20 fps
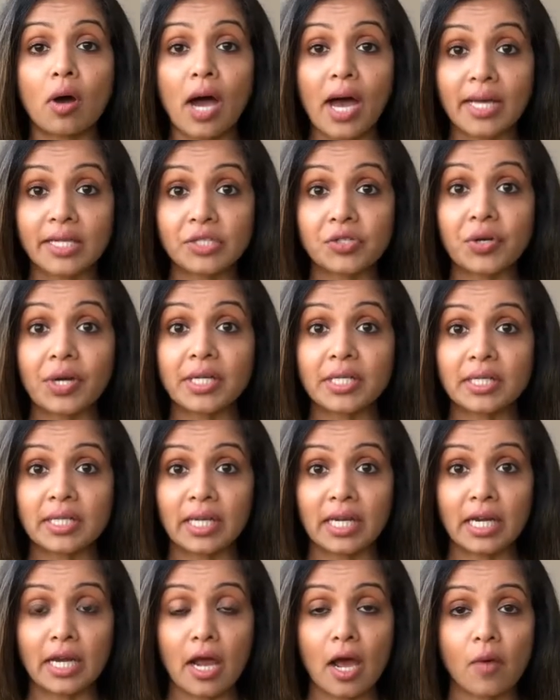hydrated
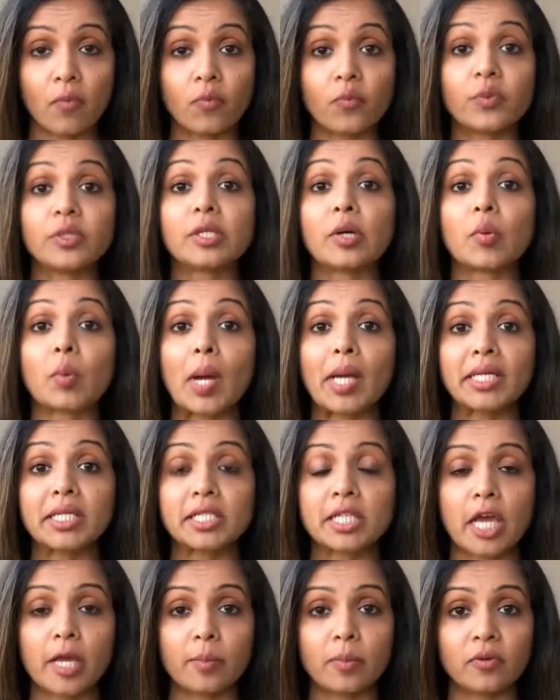enough with the right
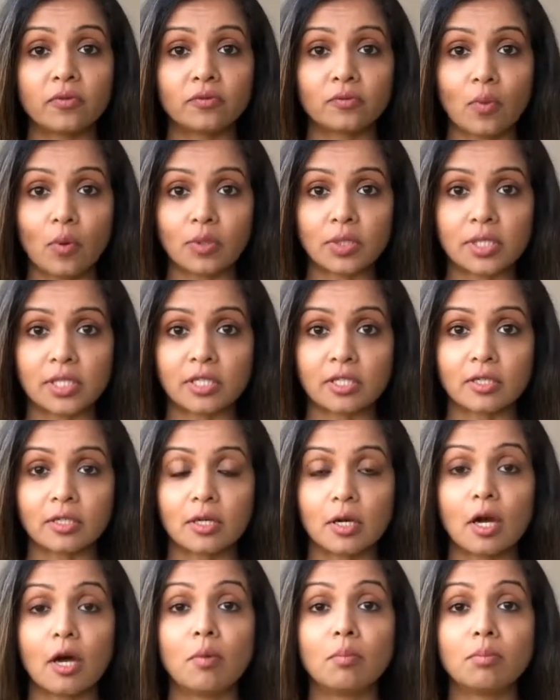type of water.
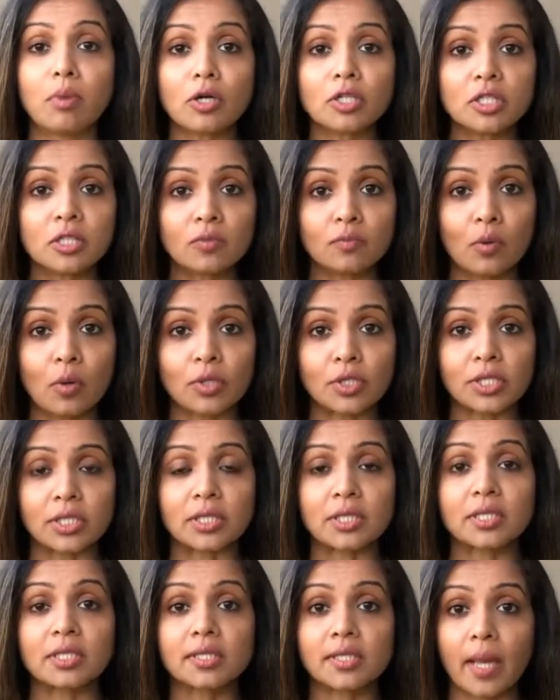Bottled water,
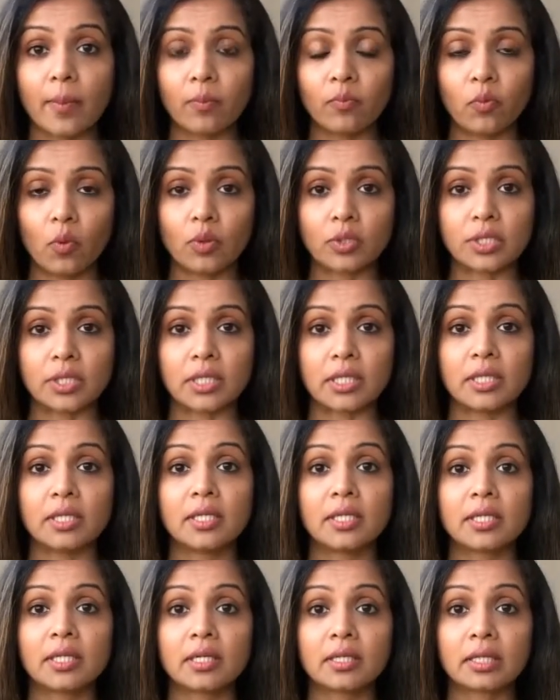tap water,
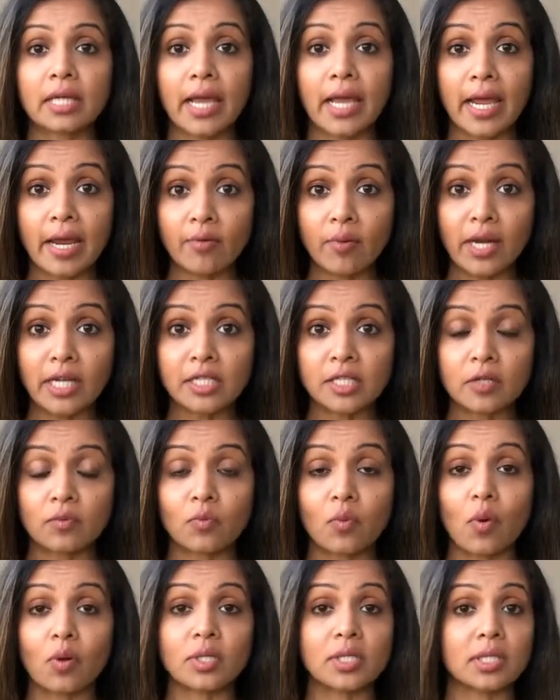aerated
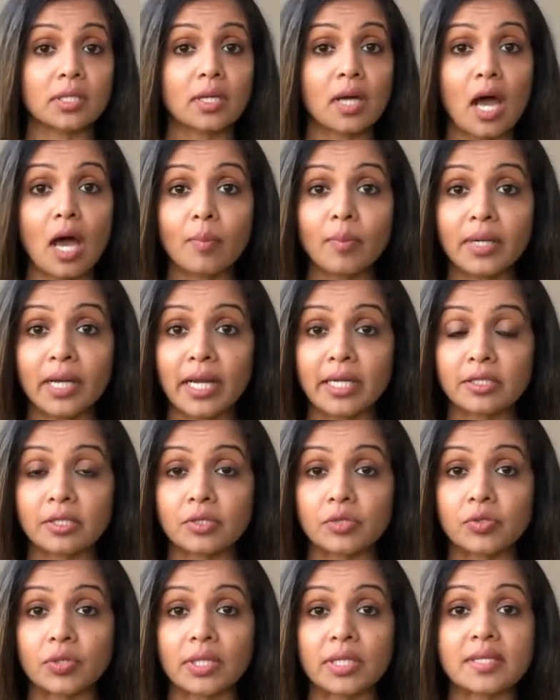water,
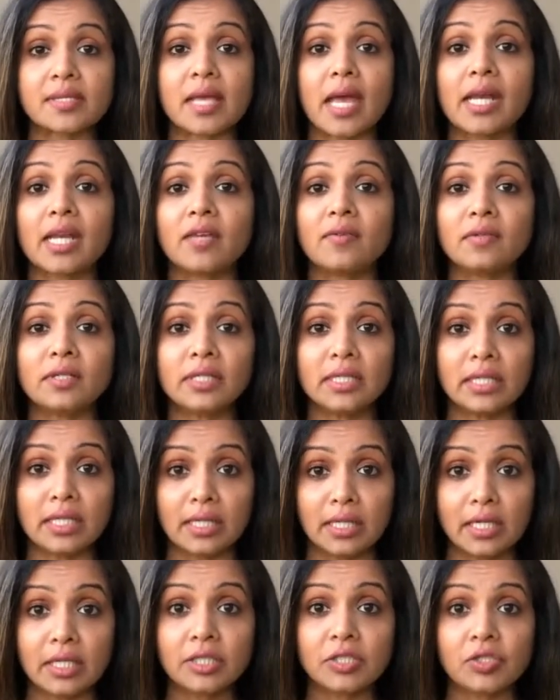carbonated drinks, and even
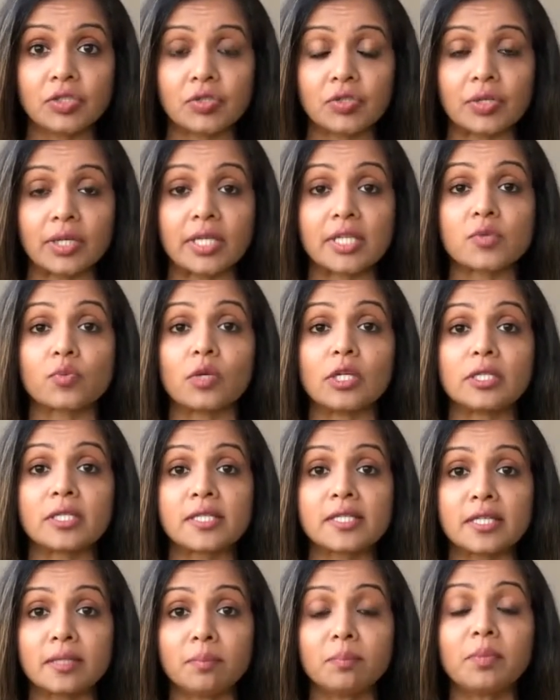energy drinks will
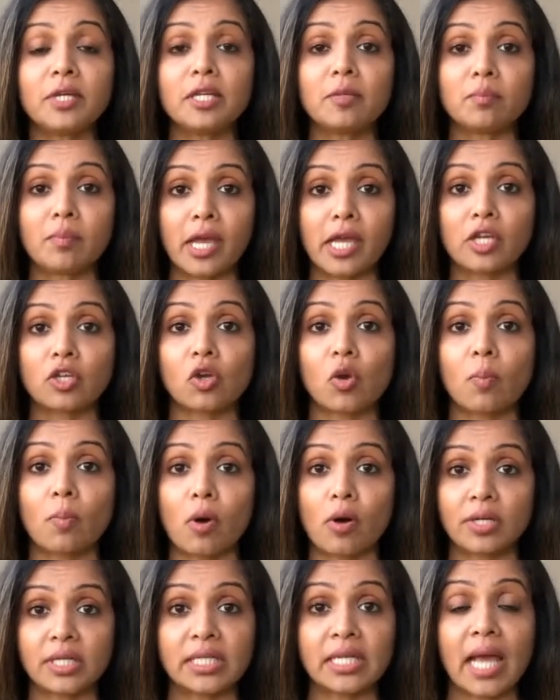simply make your
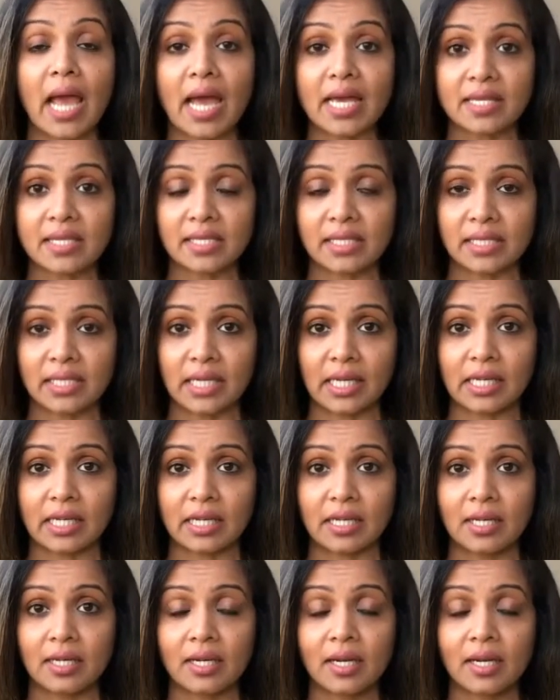body acidic.